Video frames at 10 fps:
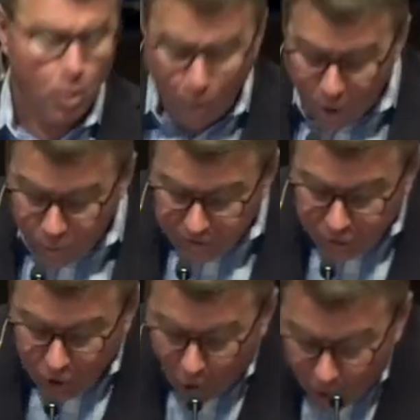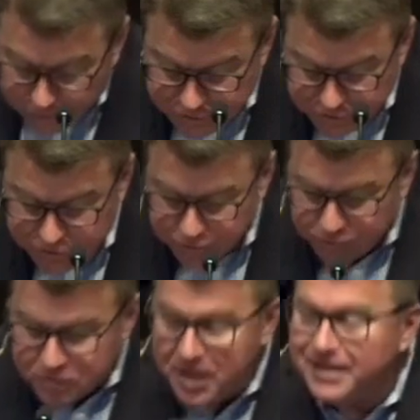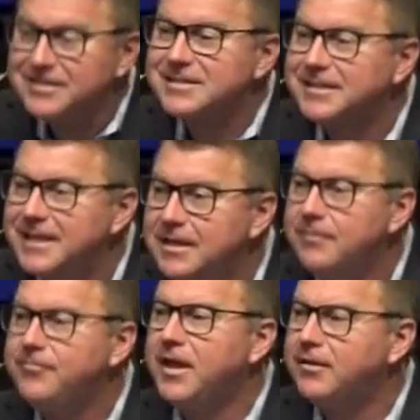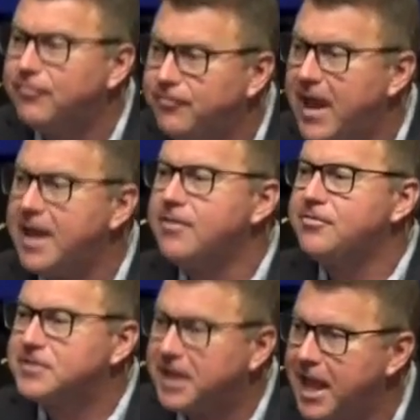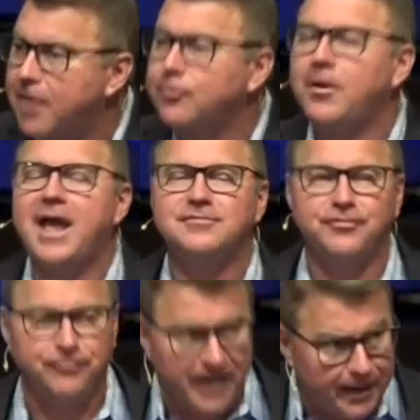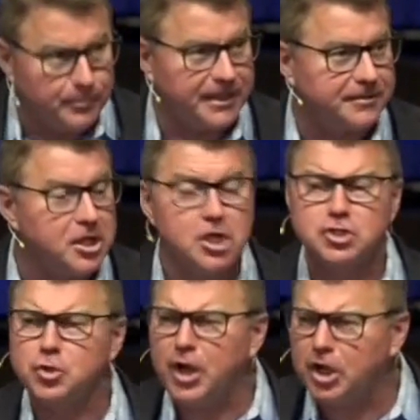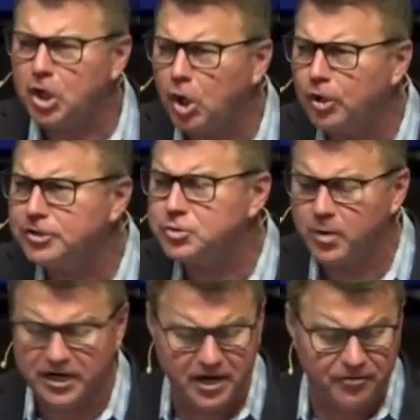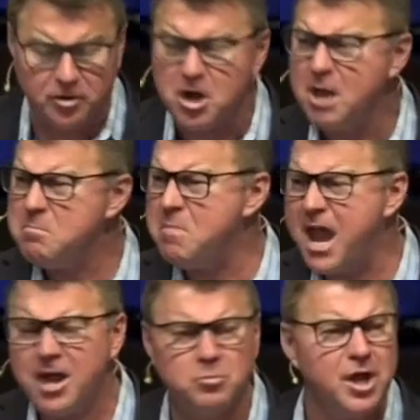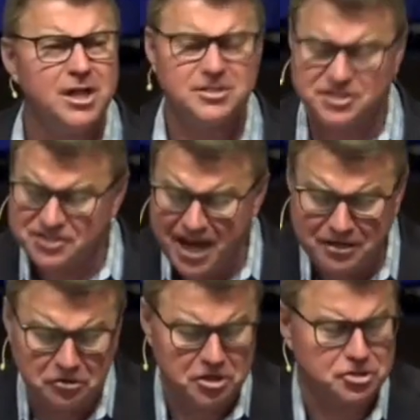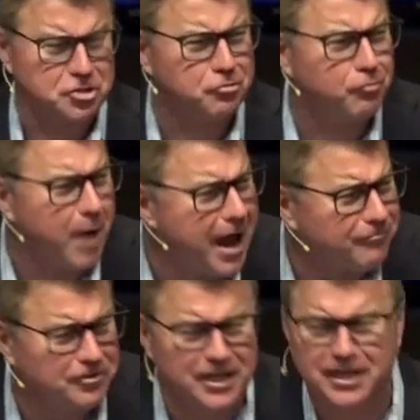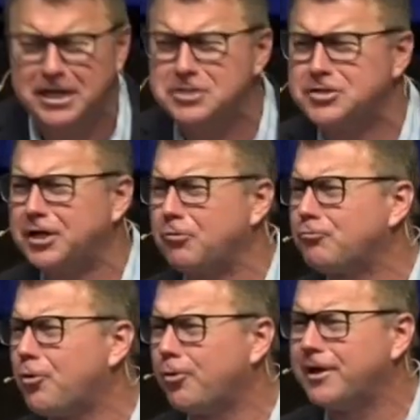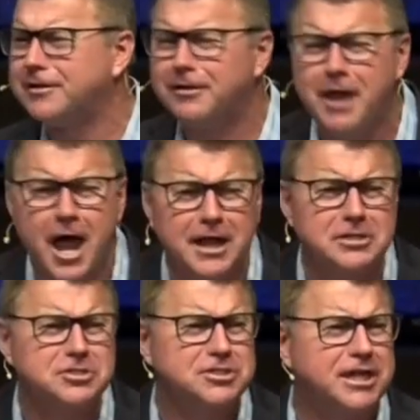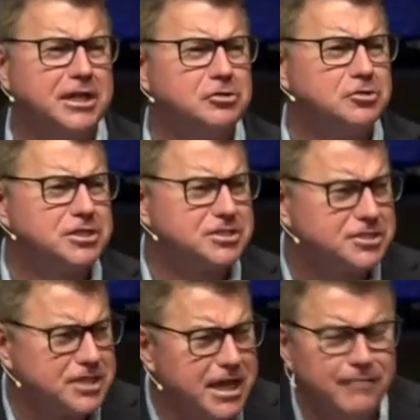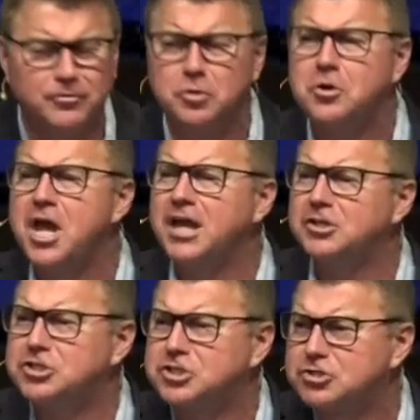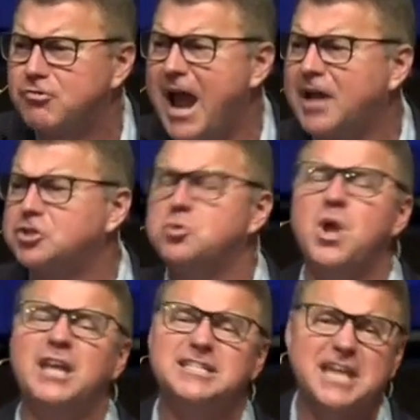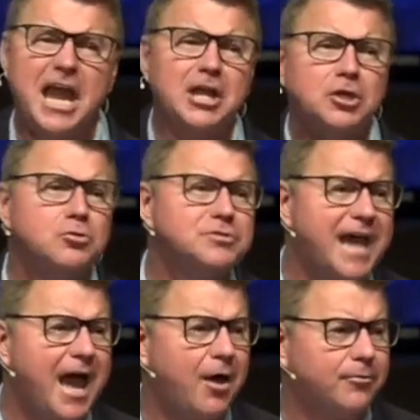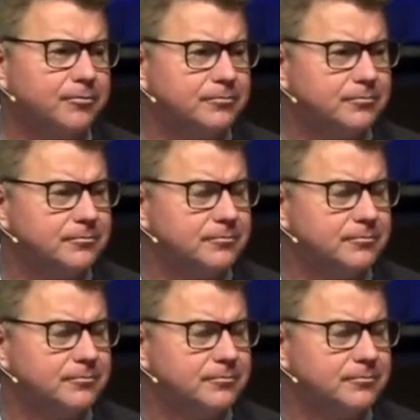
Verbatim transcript: What we are called to do is live in faith together as a family, to encourage one another. Man, Satan is crafty. He's like a roaring lion seeking to deceive you and distract you and take you down.